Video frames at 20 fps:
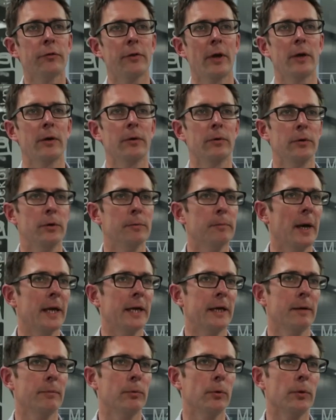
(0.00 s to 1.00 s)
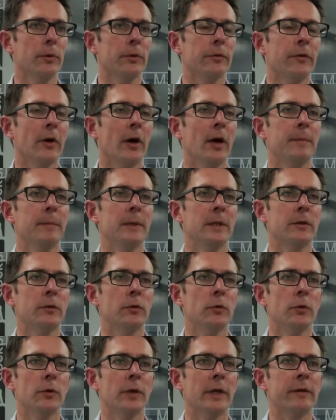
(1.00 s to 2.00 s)
so you make up all the time in the
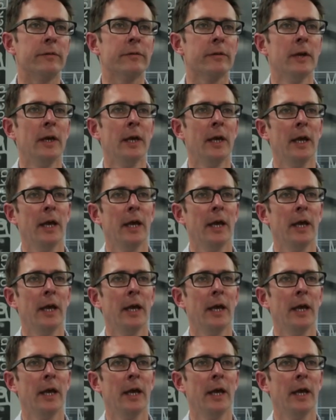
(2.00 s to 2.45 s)
corners.